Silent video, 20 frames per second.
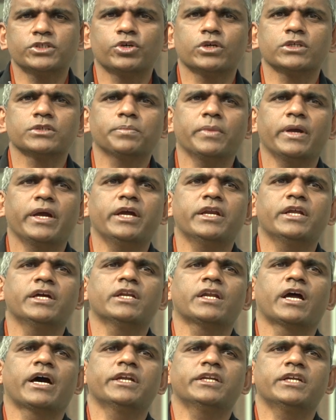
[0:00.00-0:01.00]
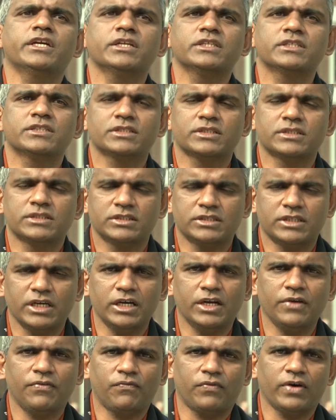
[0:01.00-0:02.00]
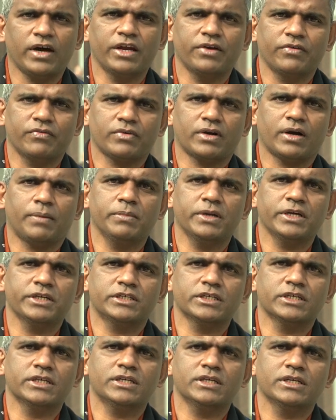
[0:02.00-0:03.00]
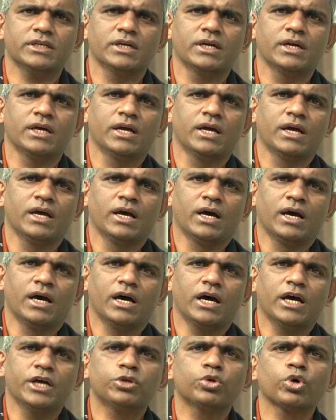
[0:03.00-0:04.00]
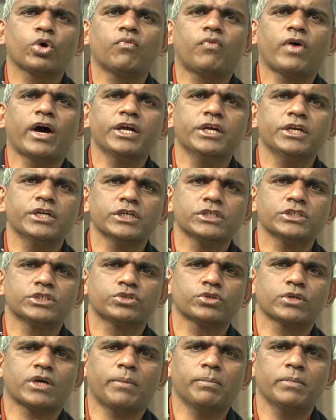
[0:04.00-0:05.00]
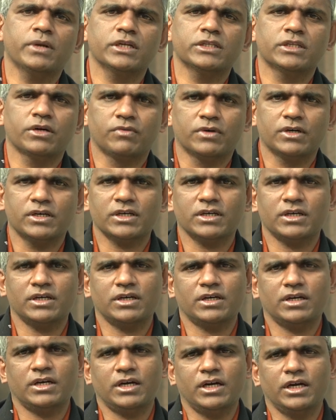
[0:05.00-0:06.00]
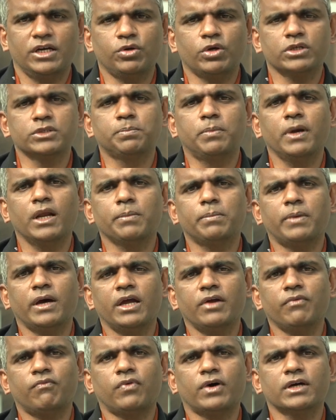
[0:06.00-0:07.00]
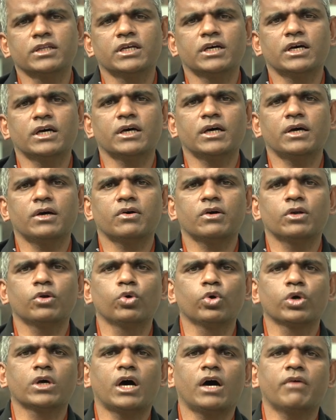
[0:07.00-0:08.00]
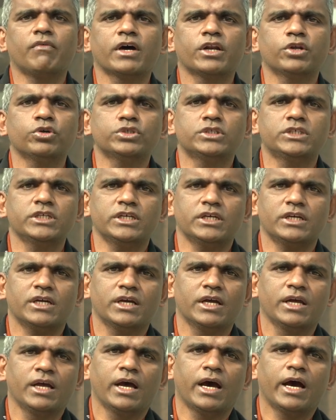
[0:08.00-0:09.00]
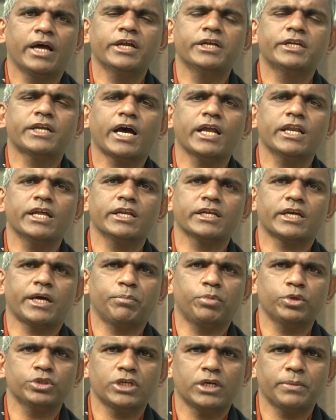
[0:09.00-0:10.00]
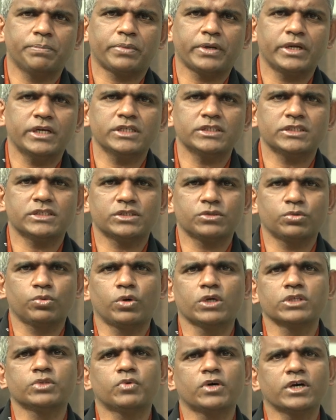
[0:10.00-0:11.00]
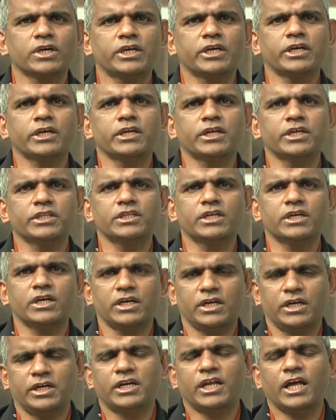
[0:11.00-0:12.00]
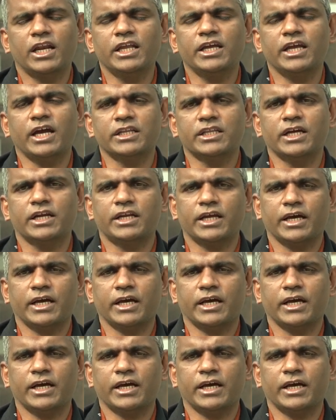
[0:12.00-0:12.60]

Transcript: it was made in 1935, completed. It took 5 years to complete the work. It was built by Father Luca Vannucci, an Italian Capuchin priest who was working in Delhi at that